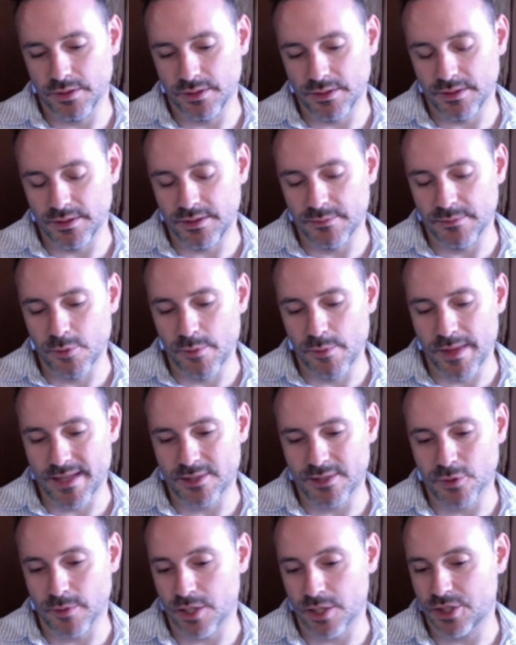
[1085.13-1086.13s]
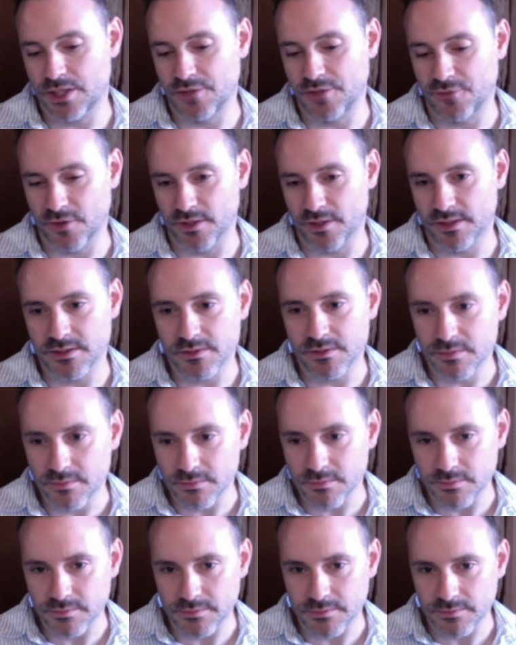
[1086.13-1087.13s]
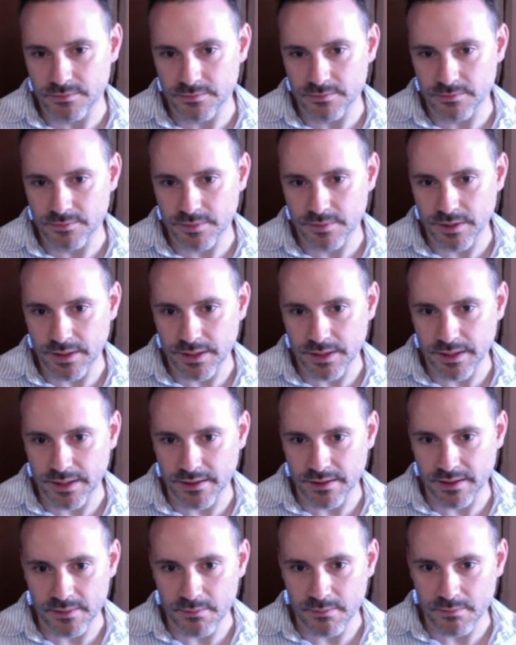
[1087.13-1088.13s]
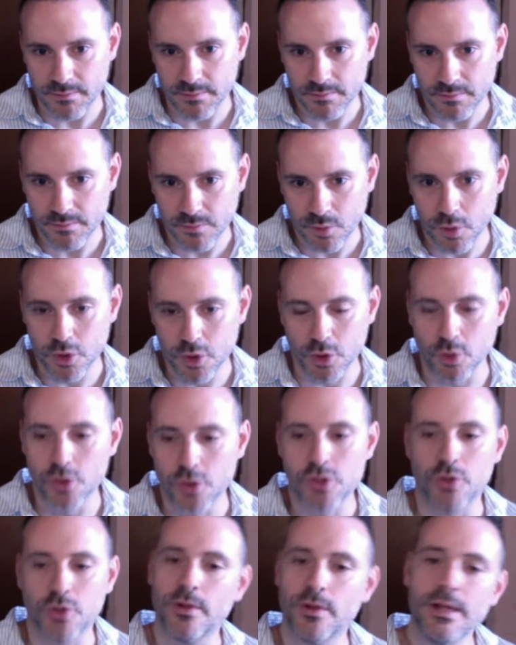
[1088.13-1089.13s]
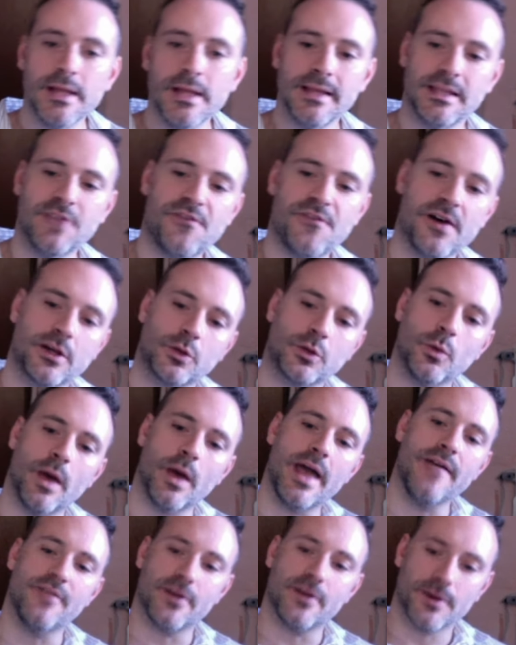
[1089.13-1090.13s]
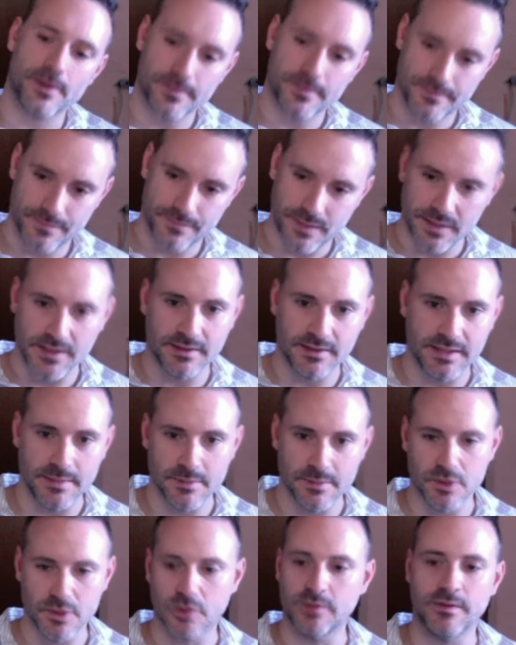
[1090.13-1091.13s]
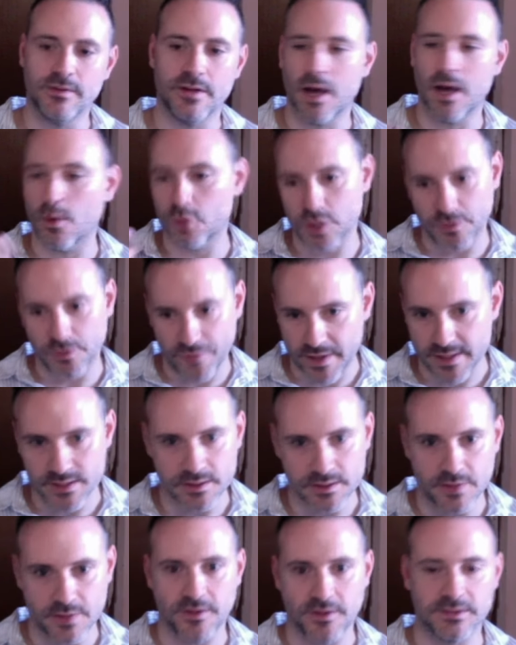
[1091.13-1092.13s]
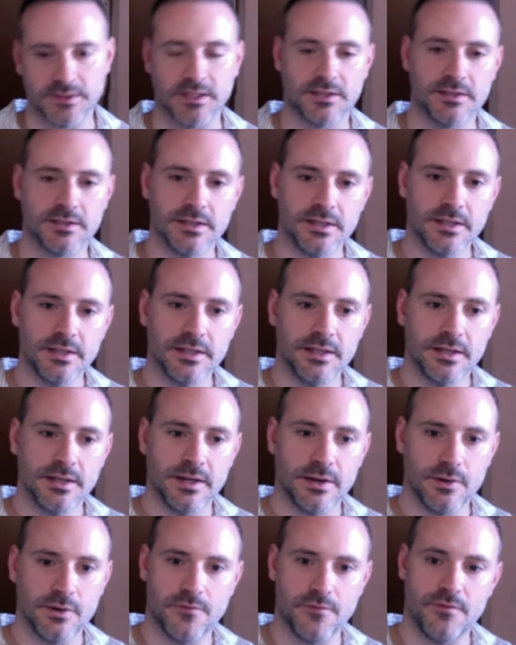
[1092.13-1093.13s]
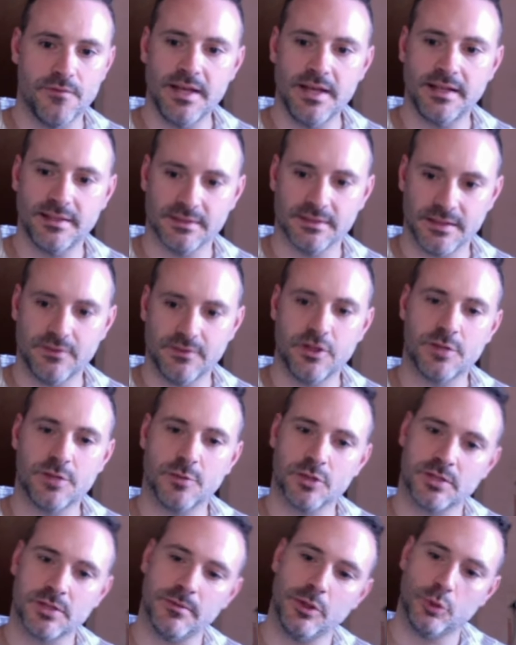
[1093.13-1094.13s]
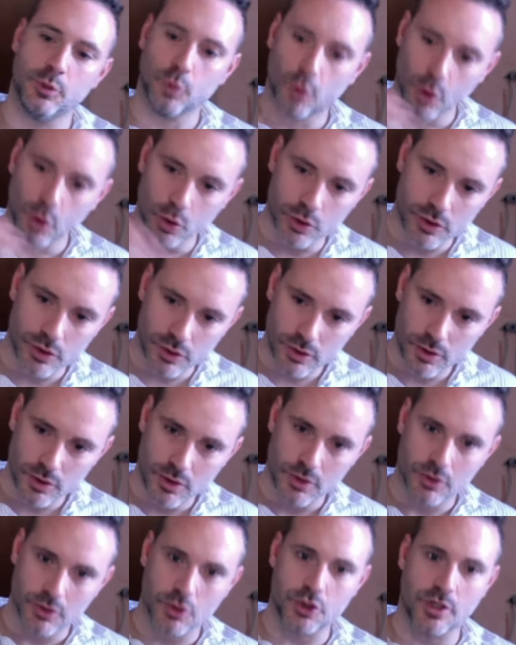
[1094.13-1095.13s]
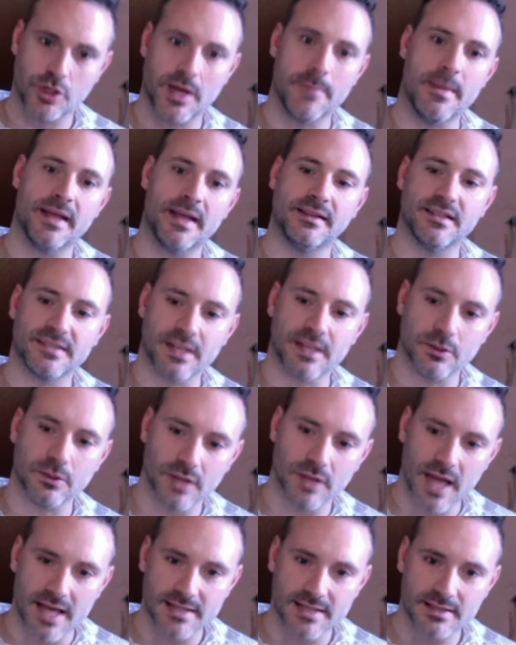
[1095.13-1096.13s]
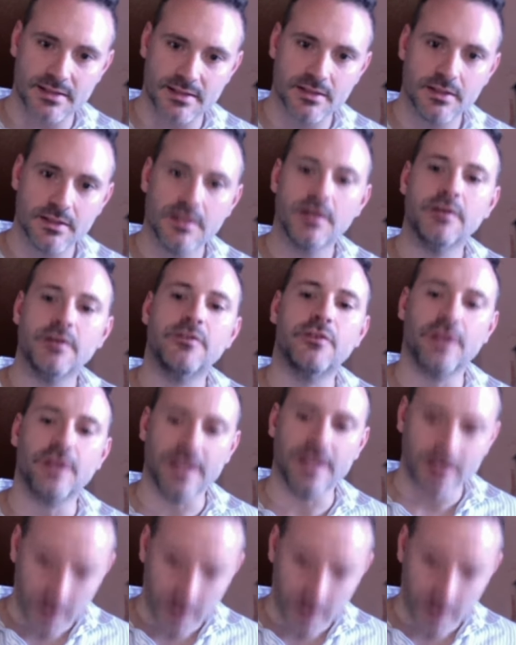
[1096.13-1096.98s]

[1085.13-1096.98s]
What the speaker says: Thibaut makes so much difference in a team. Also, the fact to have her in the team is not even how she fends. The fact that Ranvier doesn't have the responsibility to close, so she can make the second last free.